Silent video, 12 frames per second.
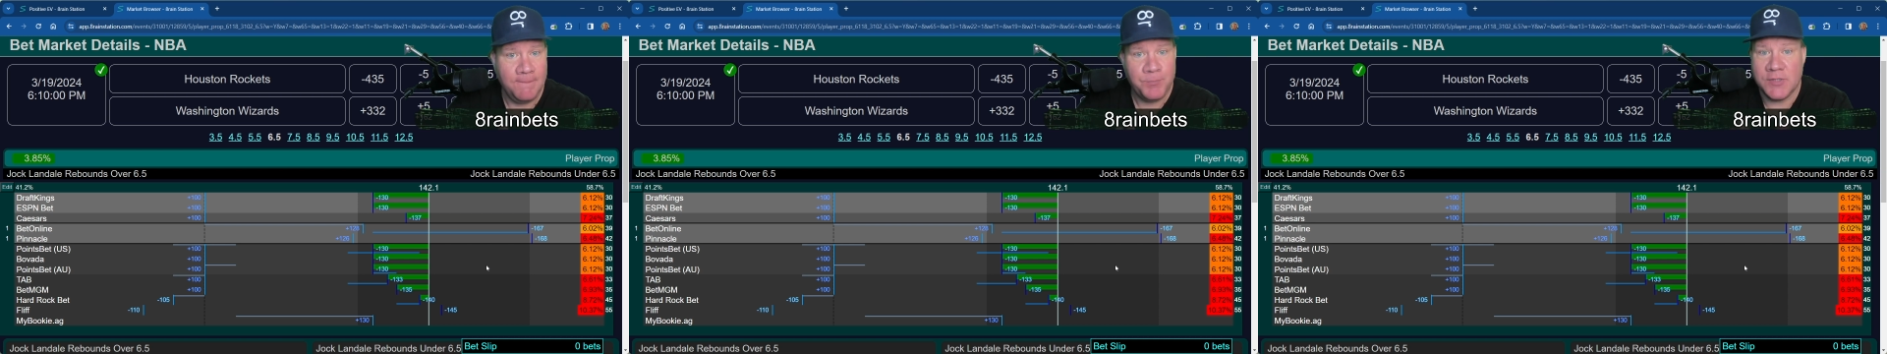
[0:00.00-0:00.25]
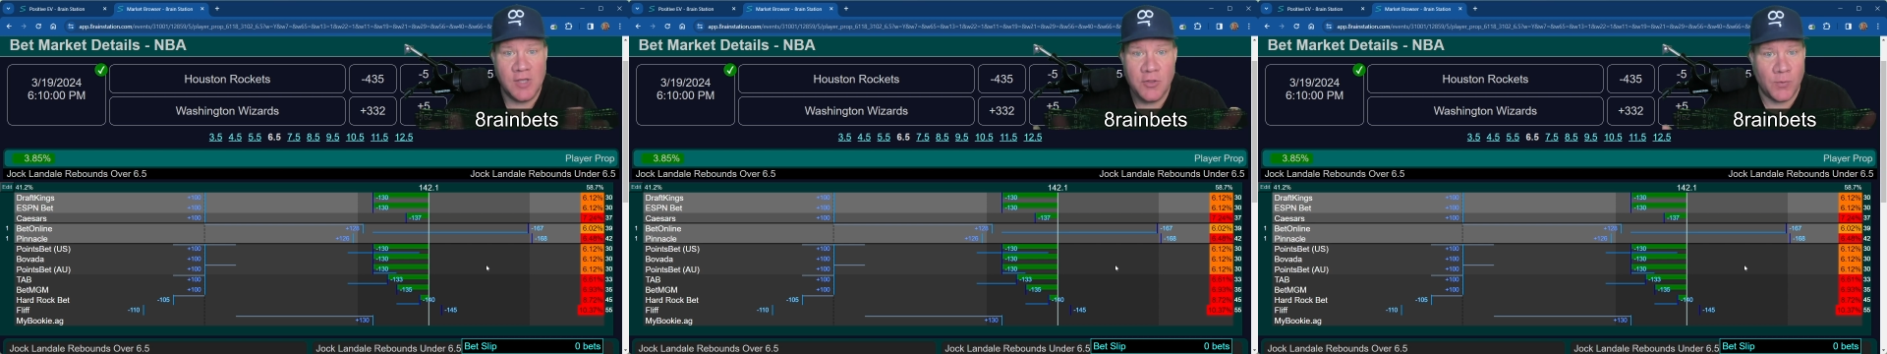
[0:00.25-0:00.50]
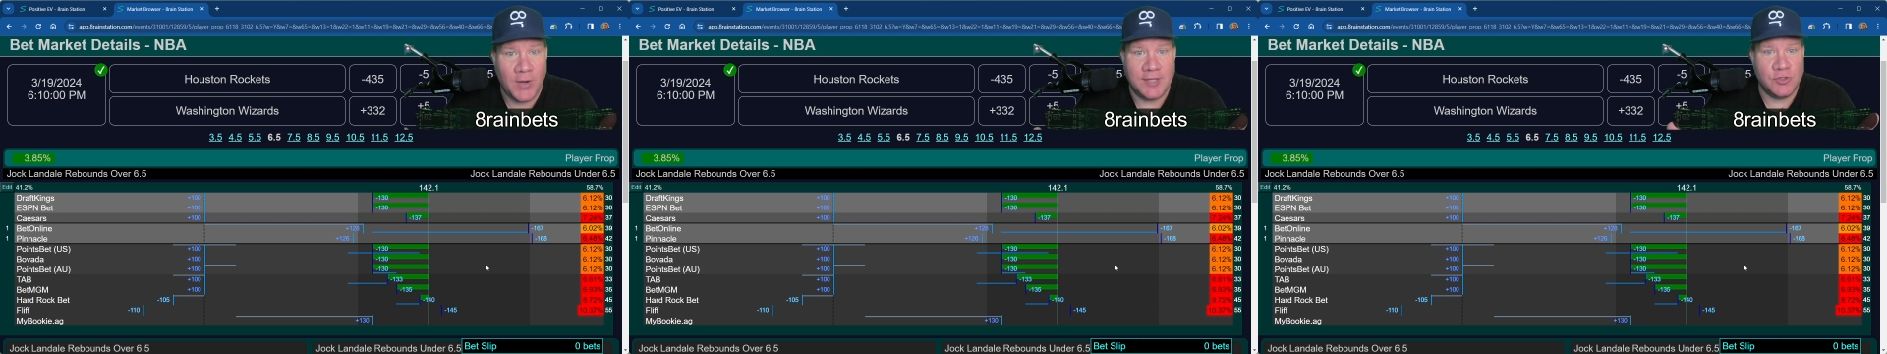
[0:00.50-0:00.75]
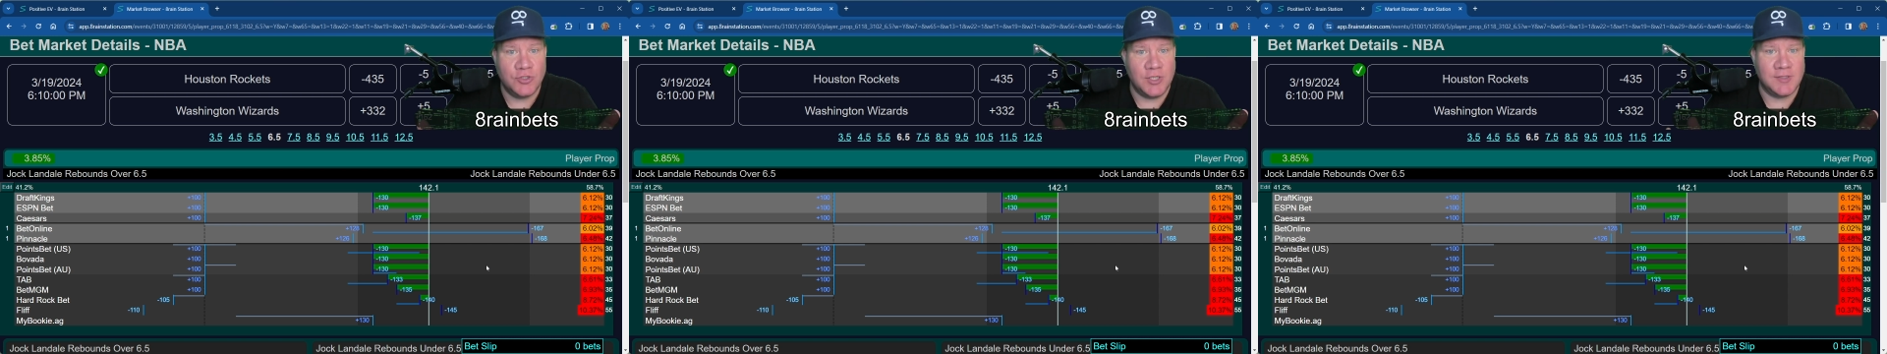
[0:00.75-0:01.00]
because
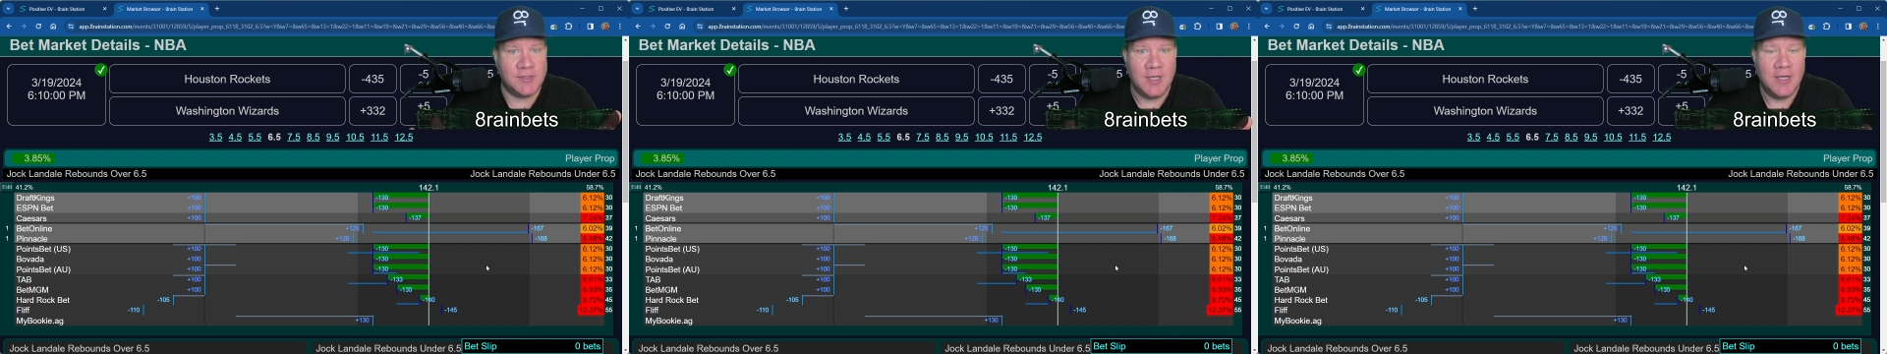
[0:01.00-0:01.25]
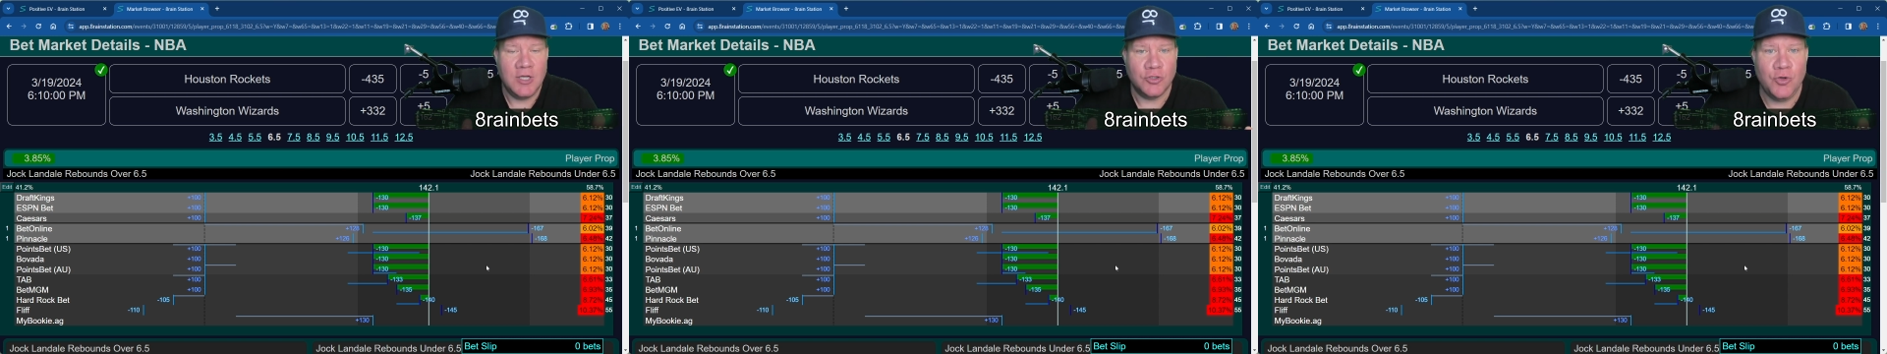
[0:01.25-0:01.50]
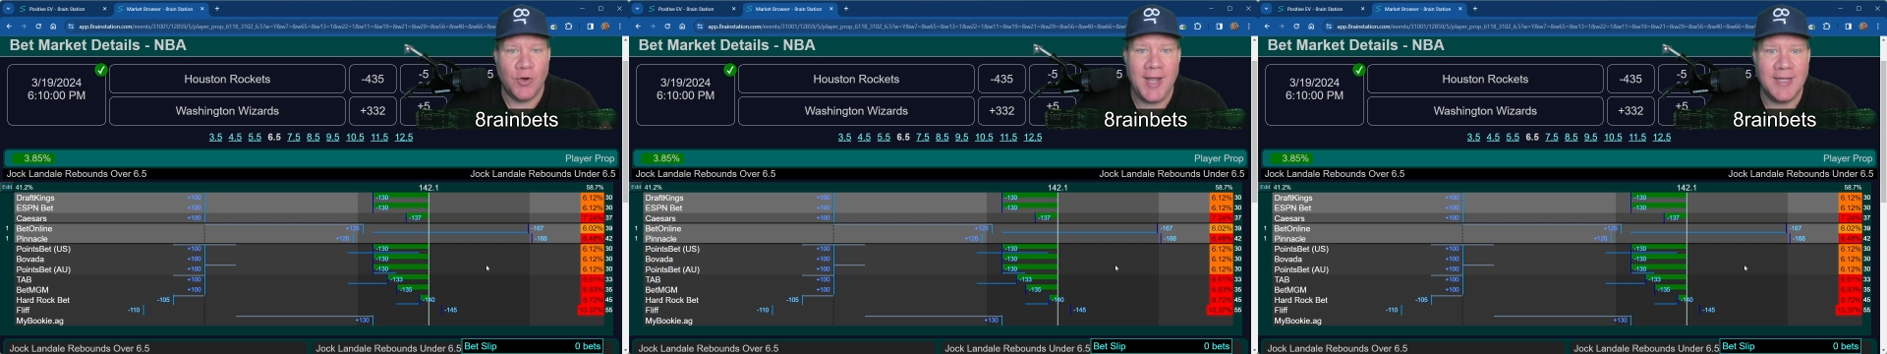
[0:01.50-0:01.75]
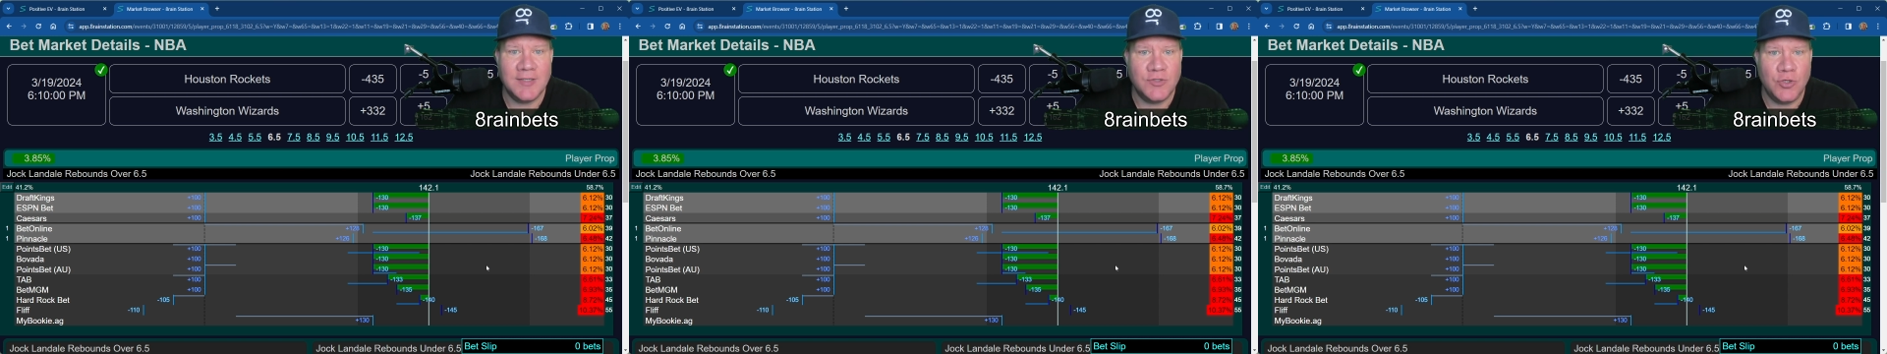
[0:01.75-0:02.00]
otherwise you're just
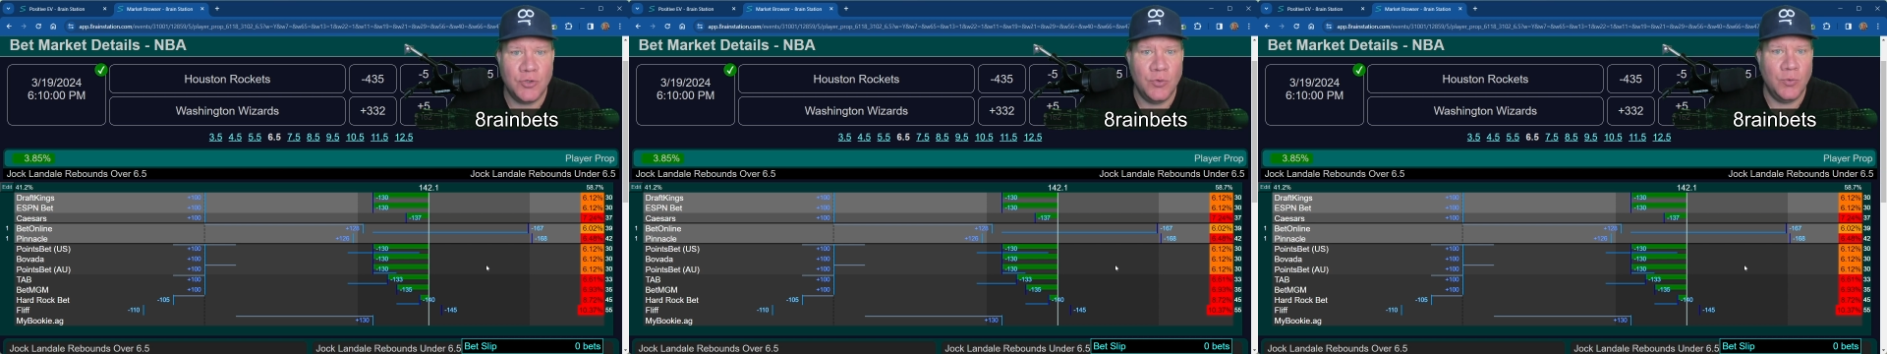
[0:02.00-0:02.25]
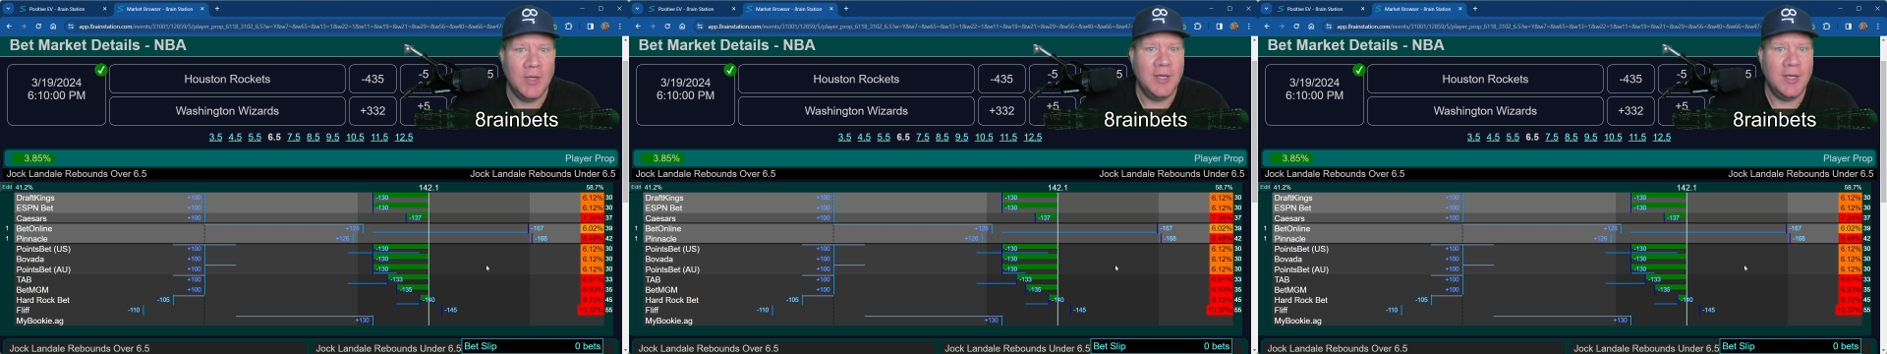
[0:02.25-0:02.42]
trying to